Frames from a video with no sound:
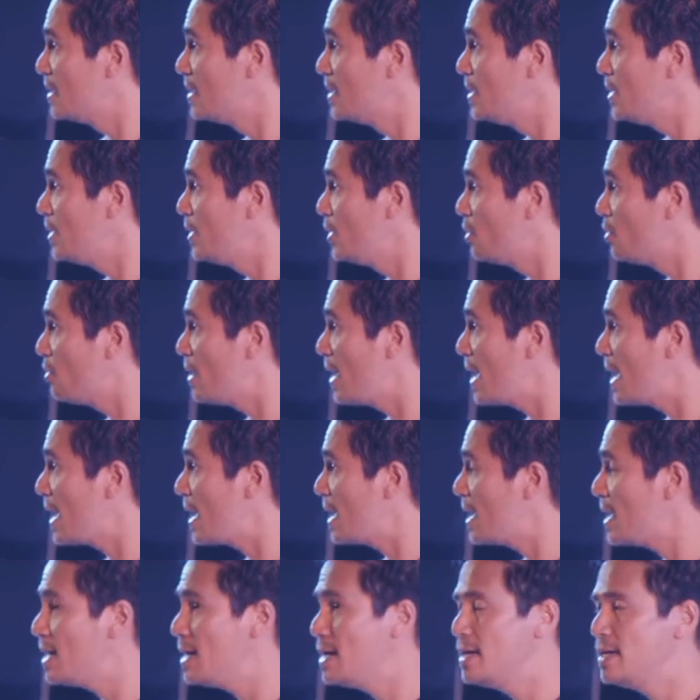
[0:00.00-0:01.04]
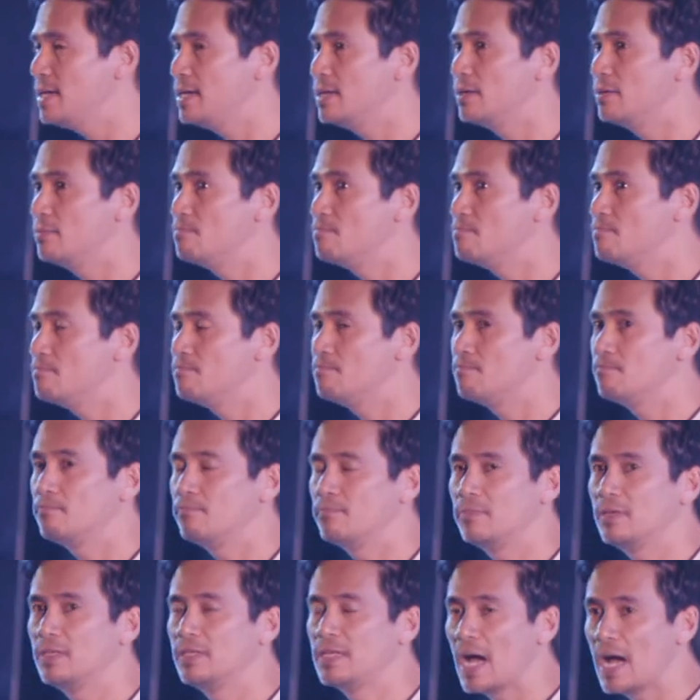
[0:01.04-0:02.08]
you know, I
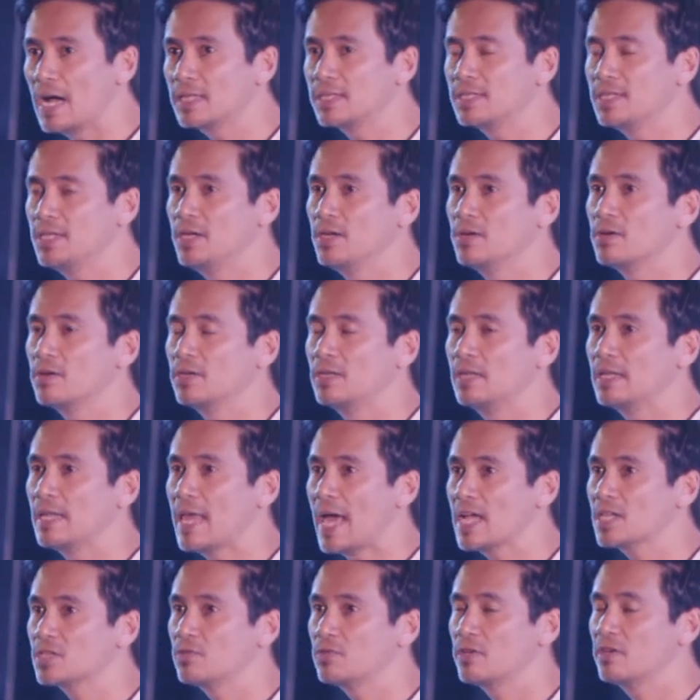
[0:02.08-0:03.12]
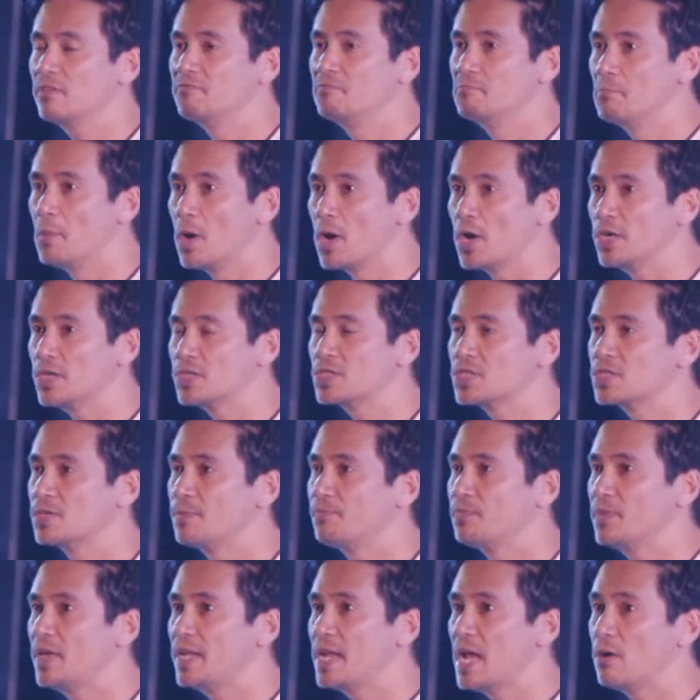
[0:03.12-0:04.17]
got here the last week of March
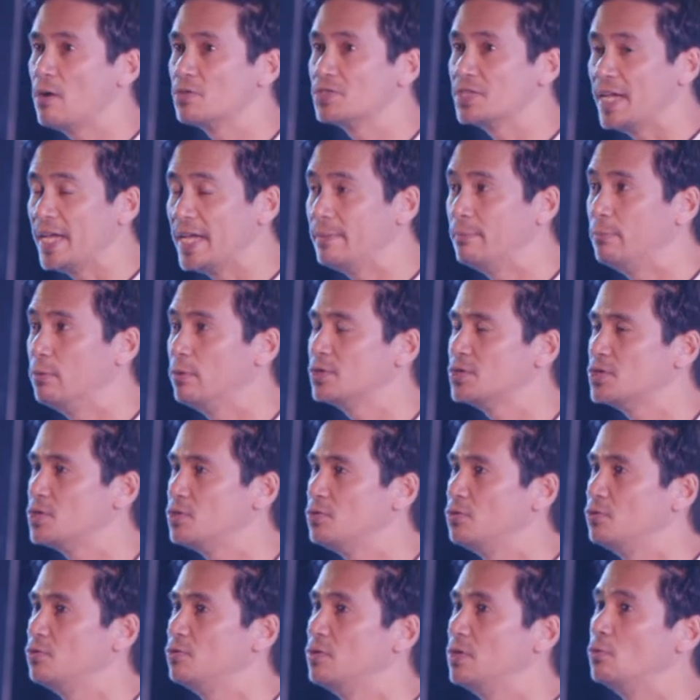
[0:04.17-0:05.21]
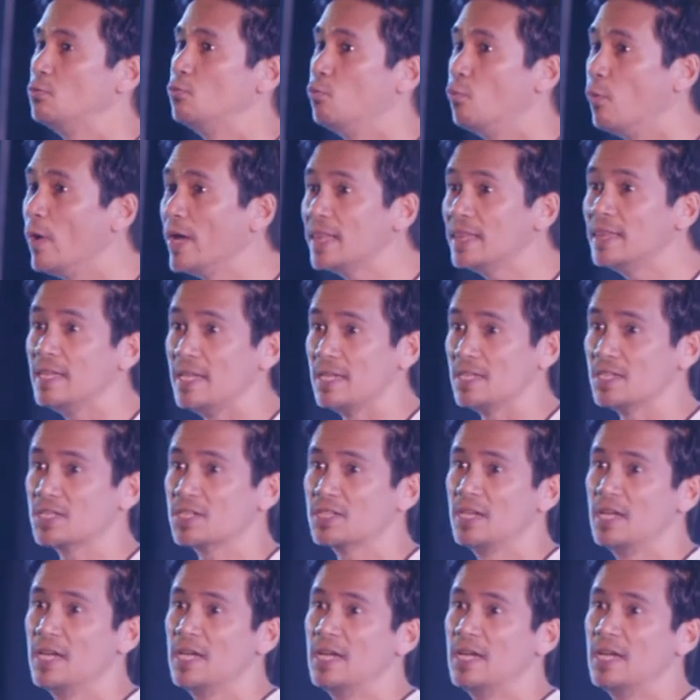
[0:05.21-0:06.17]
and I was able to witness